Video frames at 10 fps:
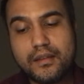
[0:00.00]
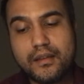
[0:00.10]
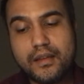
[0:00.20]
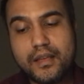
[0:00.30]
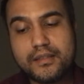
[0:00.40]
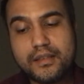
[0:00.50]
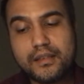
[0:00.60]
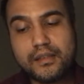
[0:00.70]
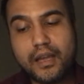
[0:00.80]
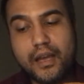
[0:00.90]
as it
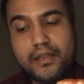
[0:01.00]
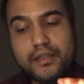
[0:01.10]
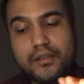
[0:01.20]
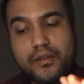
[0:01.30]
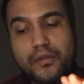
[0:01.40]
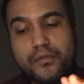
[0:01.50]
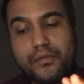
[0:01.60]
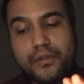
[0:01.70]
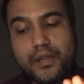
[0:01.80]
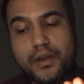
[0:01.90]
glided
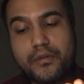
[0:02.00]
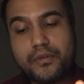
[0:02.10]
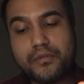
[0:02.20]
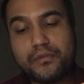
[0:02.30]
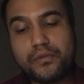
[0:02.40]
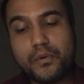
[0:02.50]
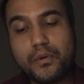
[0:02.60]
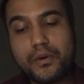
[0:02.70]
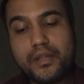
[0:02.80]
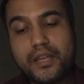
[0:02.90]
over the oaken
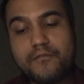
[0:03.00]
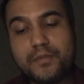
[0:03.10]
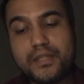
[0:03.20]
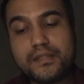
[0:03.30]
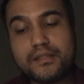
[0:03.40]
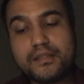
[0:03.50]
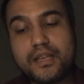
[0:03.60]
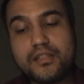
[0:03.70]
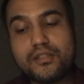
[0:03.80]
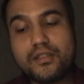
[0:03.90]
floor, gave me a
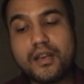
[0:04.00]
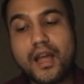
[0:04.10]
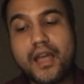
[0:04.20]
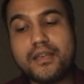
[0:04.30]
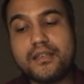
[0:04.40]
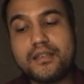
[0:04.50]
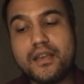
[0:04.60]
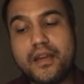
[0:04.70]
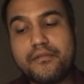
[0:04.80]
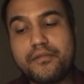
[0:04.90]
sensation that I can
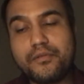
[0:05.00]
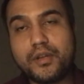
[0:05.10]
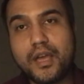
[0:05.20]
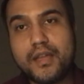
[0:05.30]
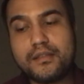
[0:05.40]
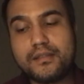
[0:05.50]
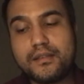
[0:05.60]
never forget.